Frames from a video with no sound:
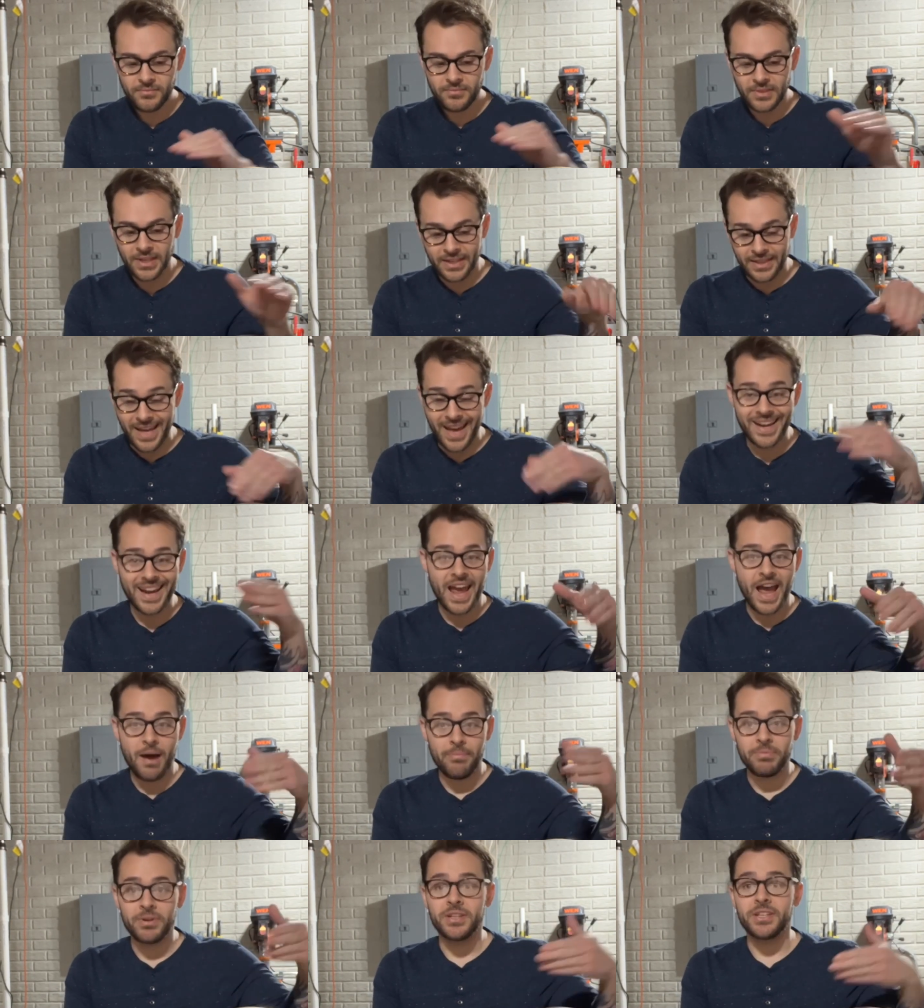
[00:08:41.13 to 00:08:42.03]
And that
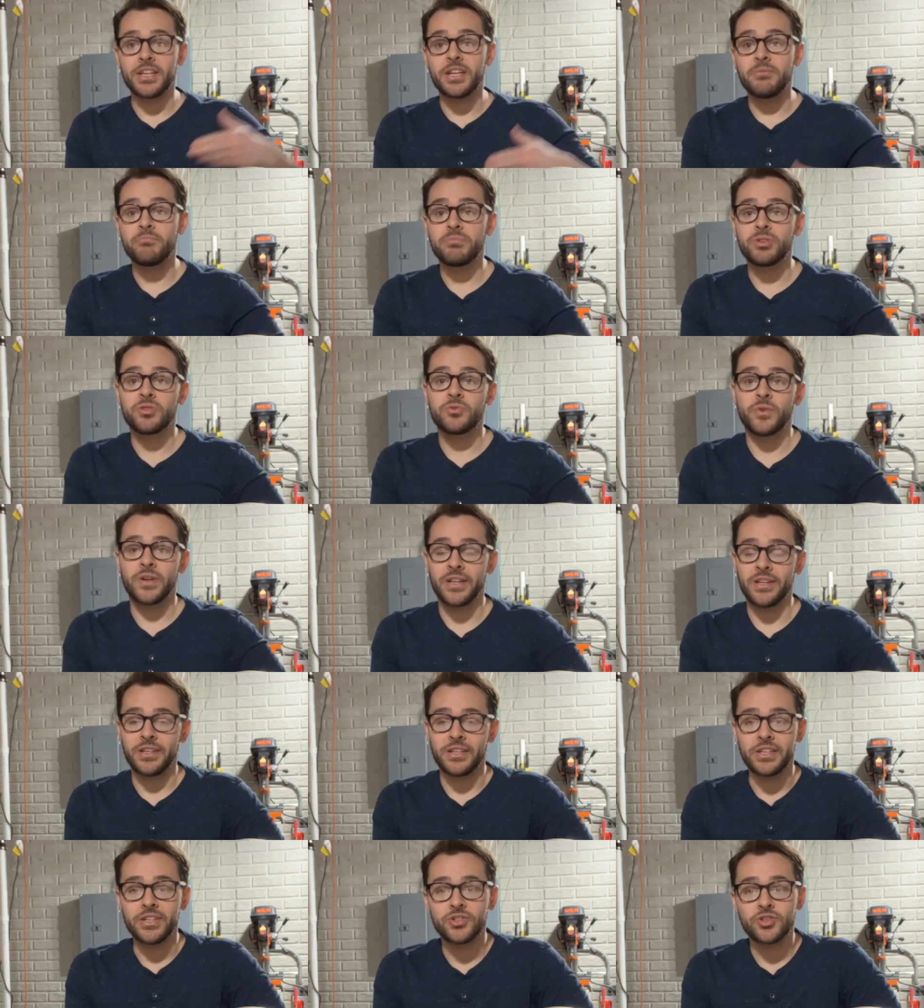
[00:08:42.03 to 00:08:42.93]
happened in
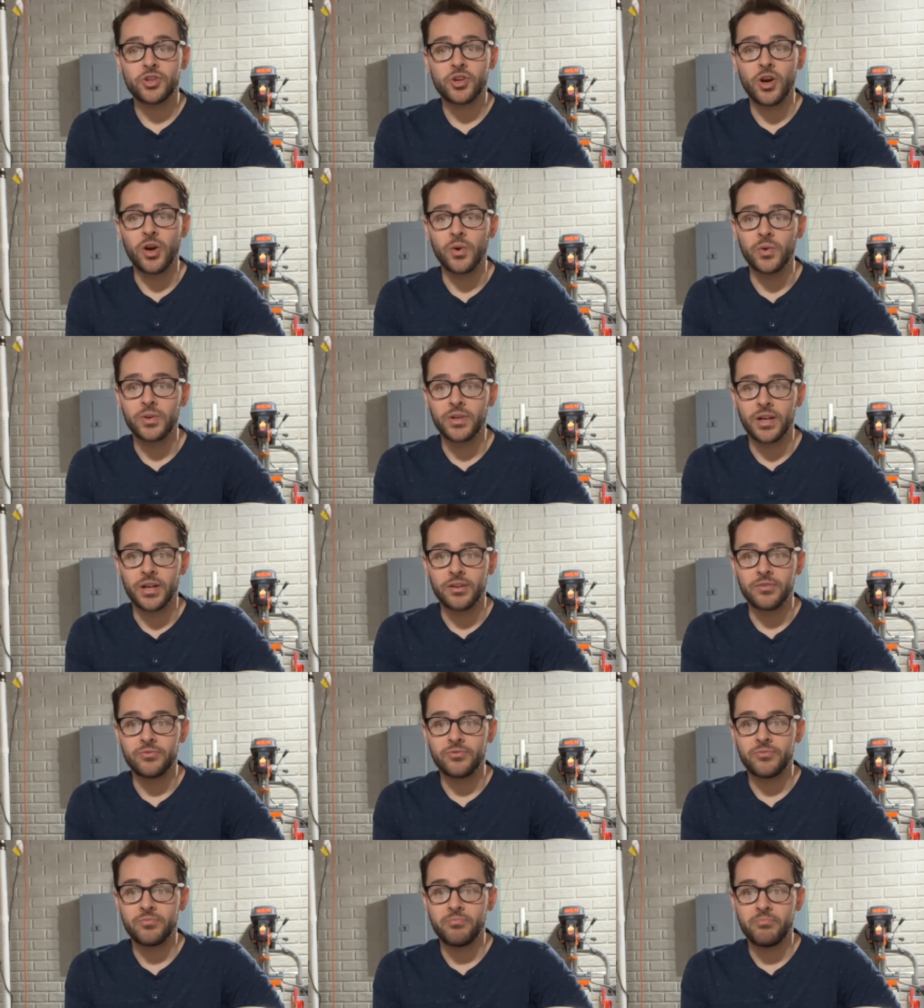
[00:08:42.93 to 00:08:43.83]
between each coat
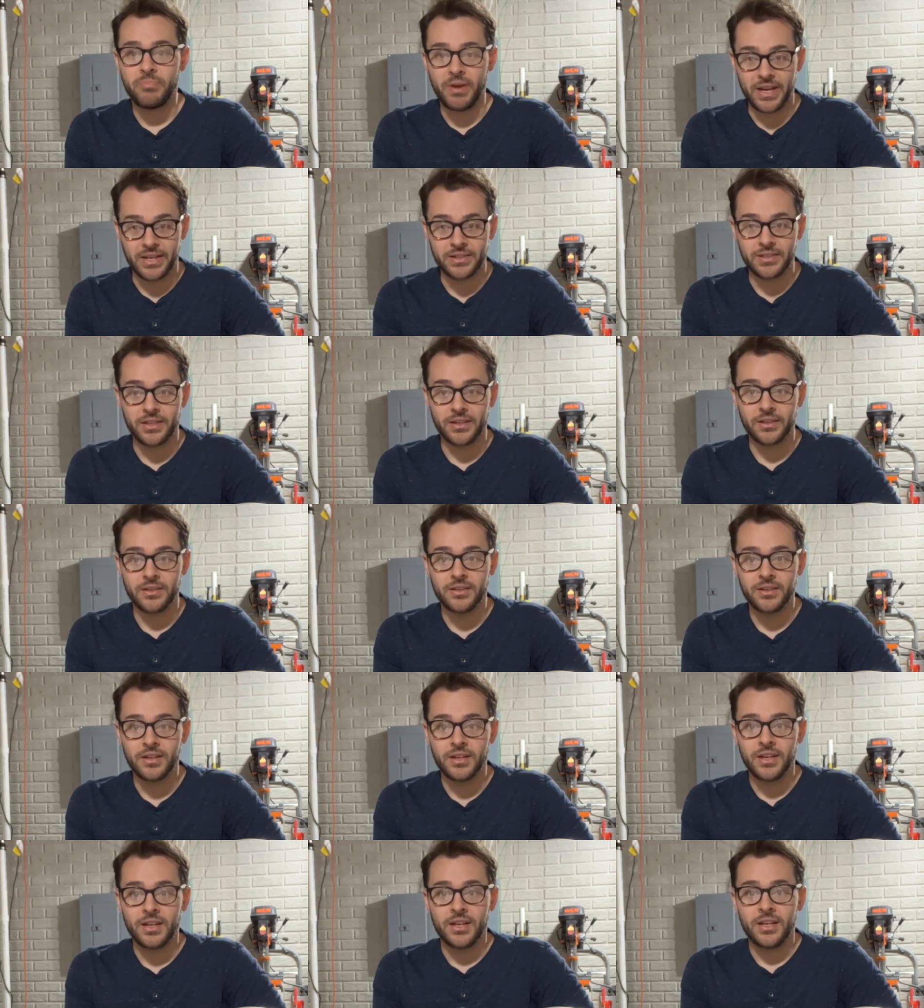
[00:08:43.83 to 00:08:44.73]
of painting.
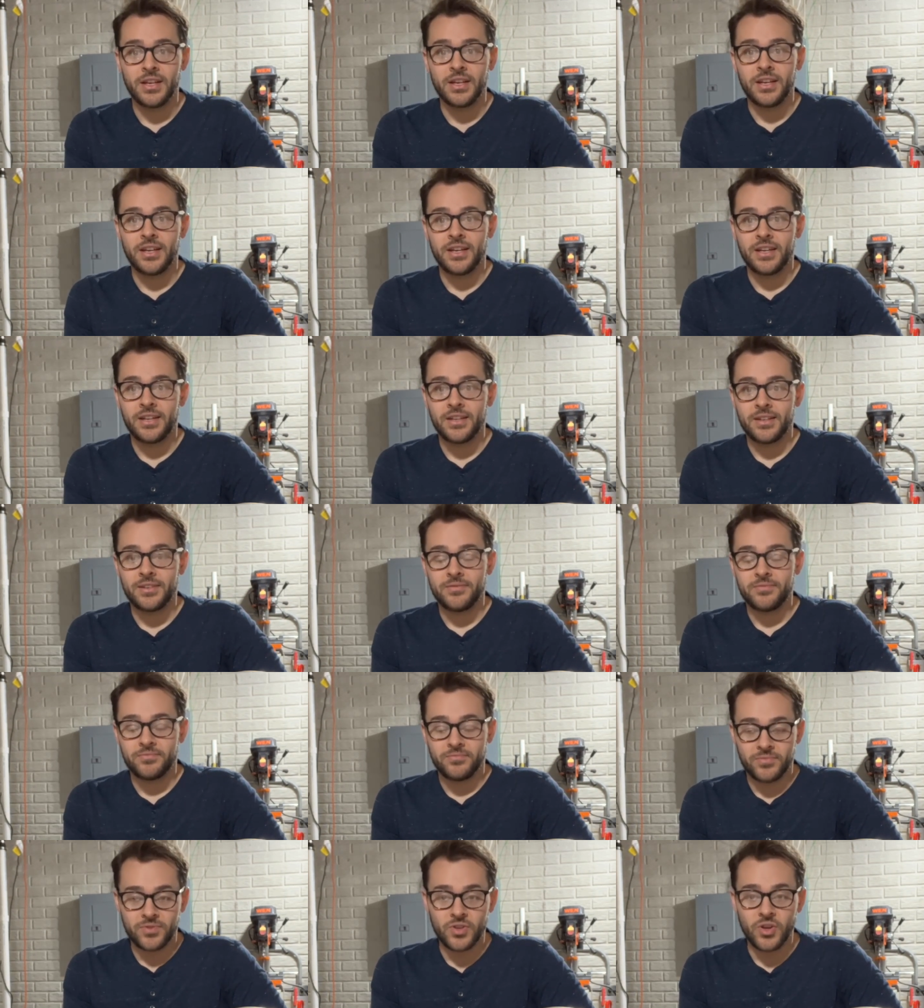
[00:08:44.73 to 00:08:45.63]

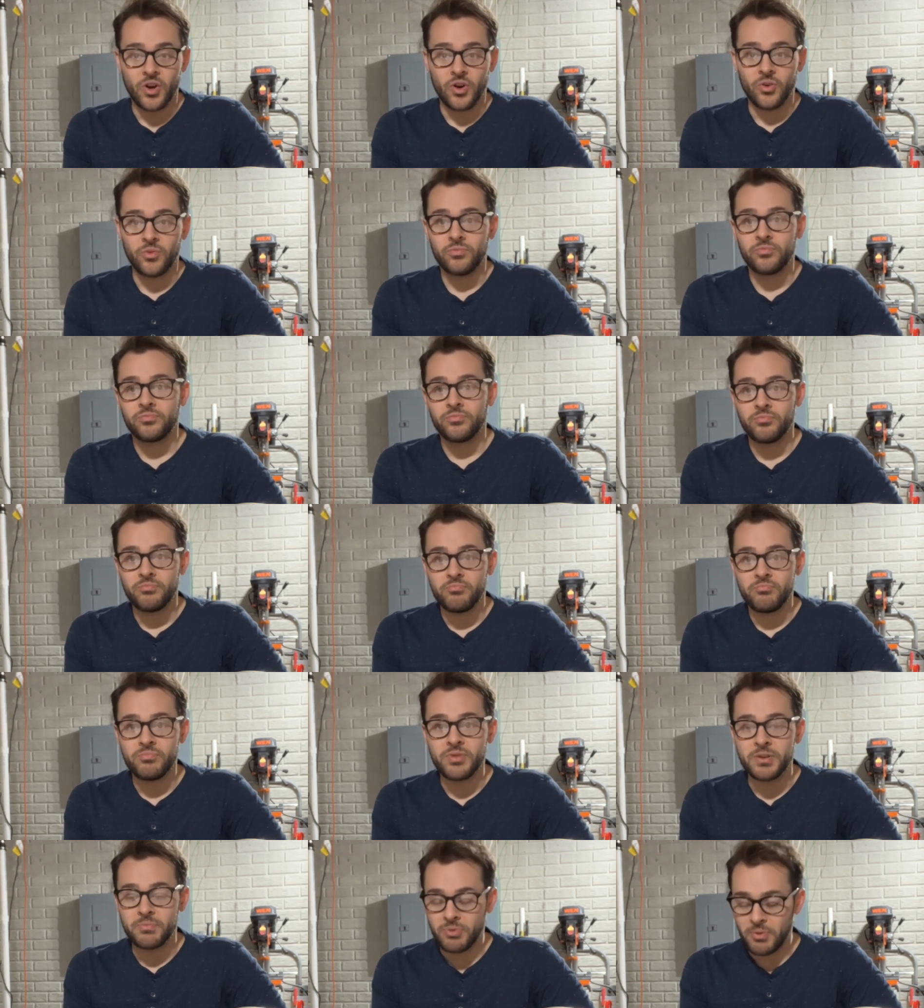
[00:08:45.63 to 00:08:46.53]
So
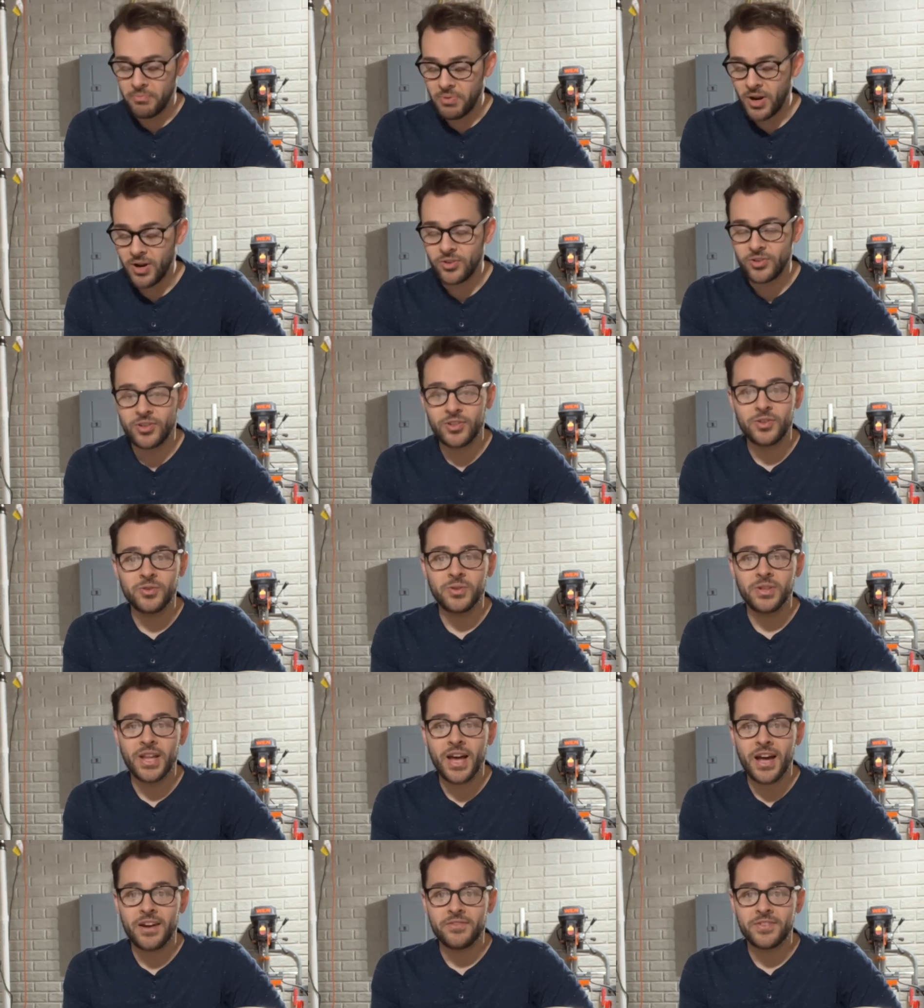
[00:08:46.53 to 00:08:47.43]
be prepared to do a
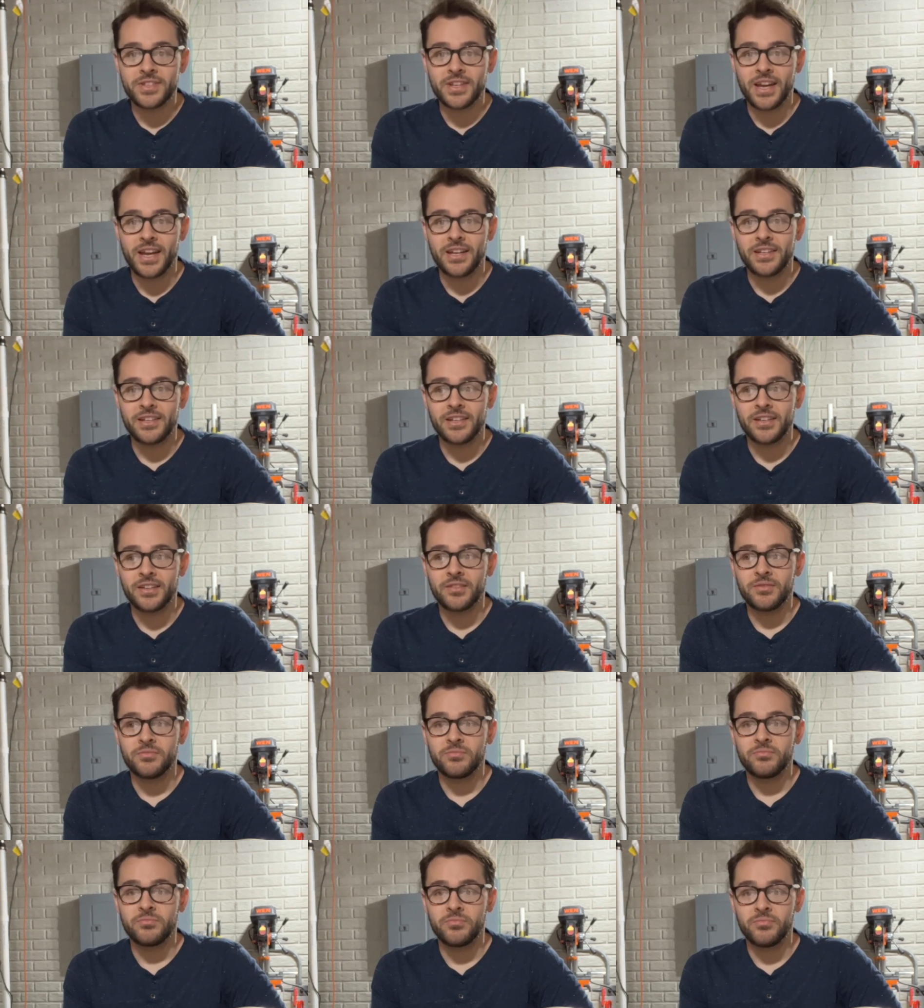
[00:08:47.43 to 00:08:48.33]
lot of
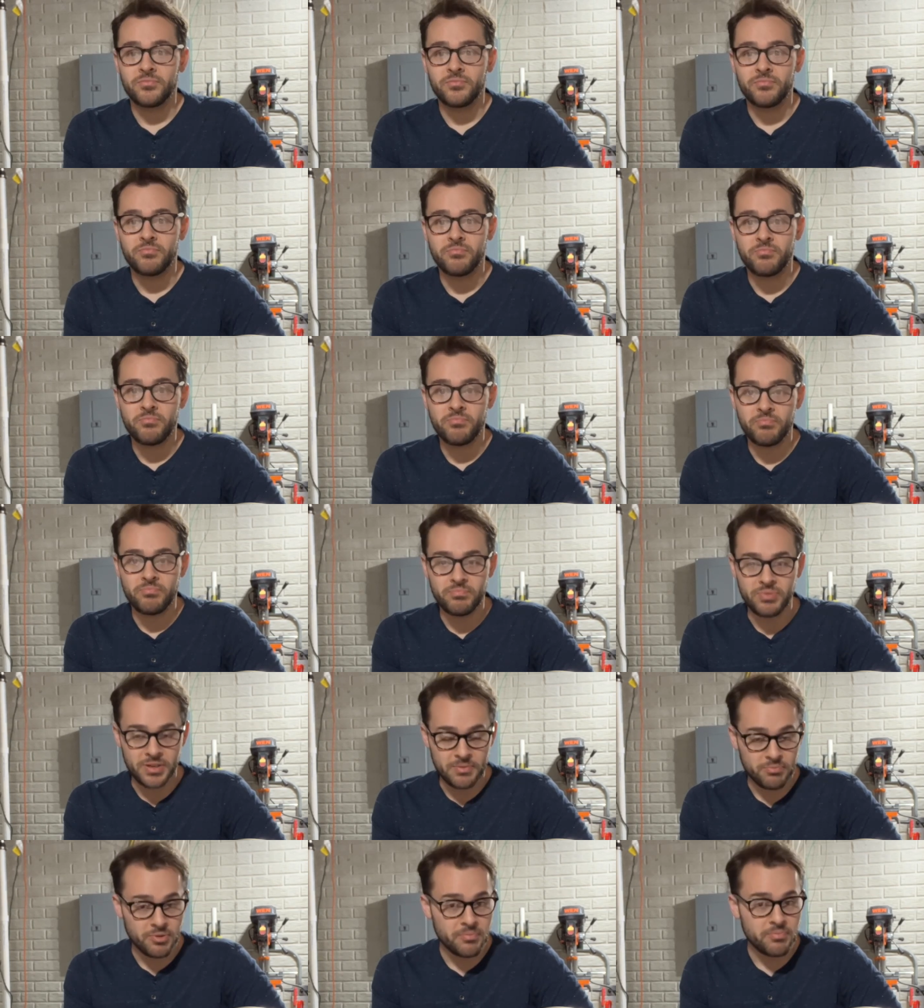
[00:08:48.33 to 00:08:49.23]
sanding,
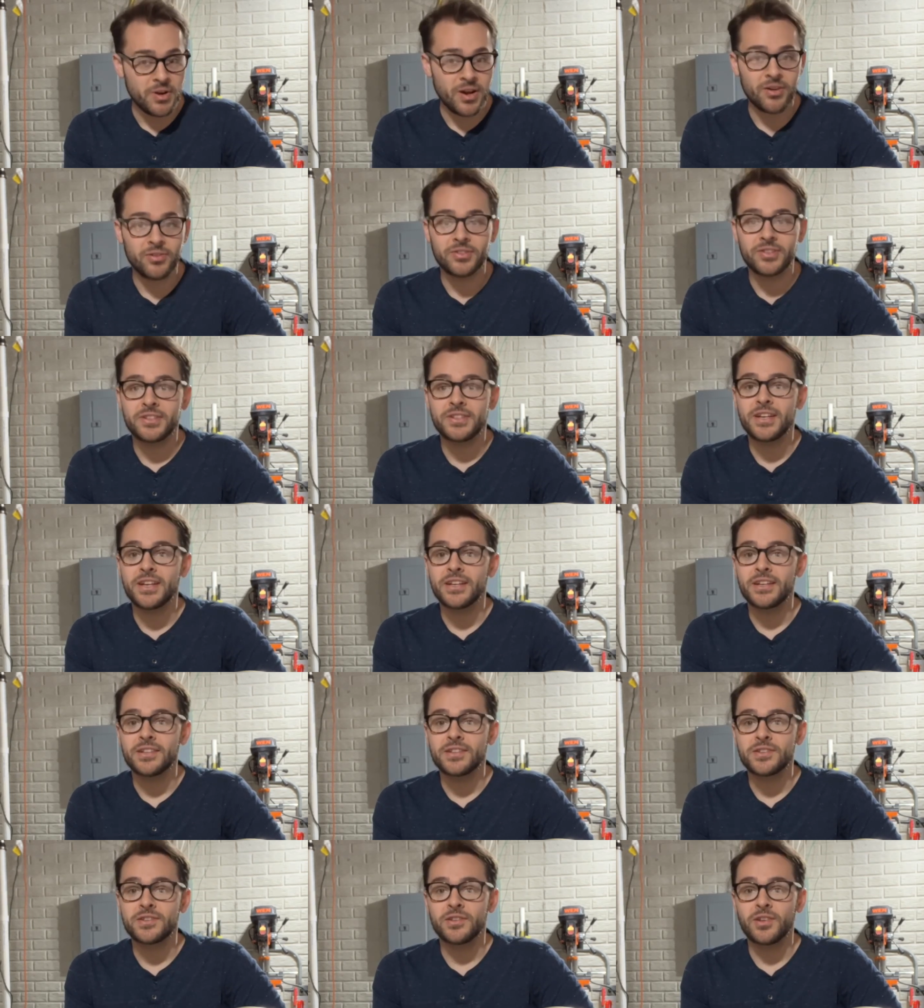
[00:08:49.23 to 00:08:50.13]
be prepared to
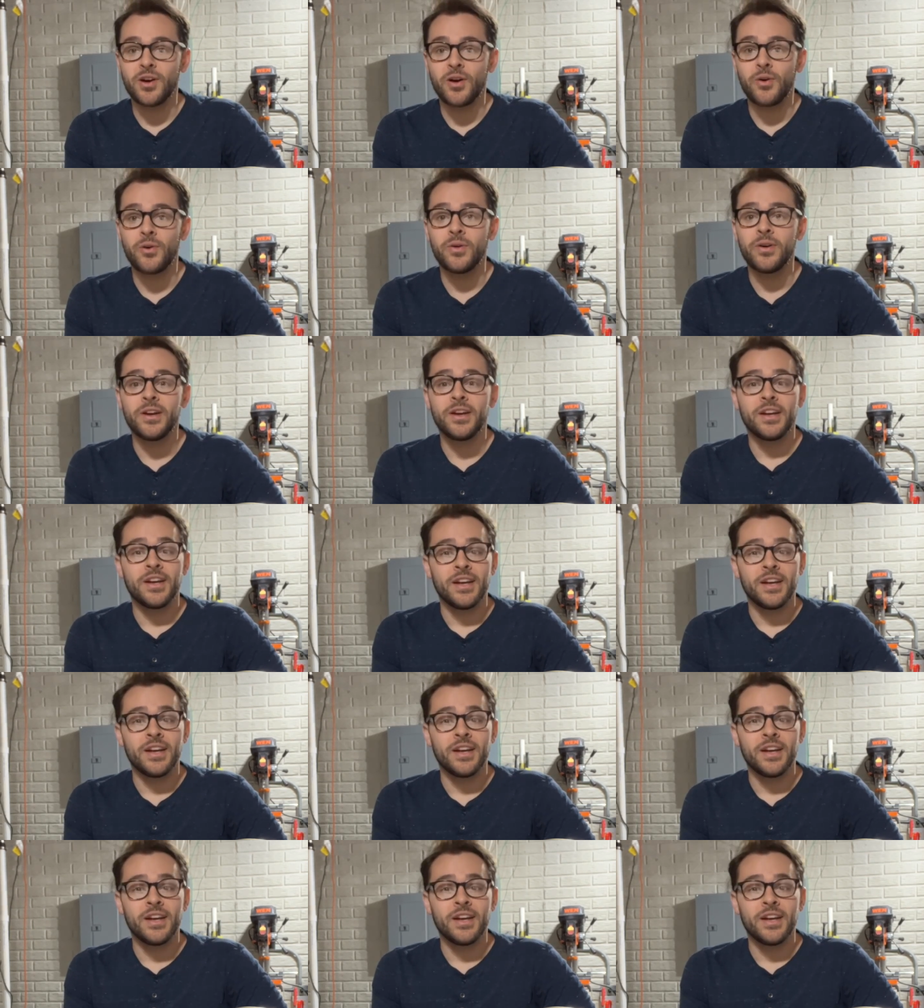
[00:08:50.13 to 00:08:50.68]
take it slow,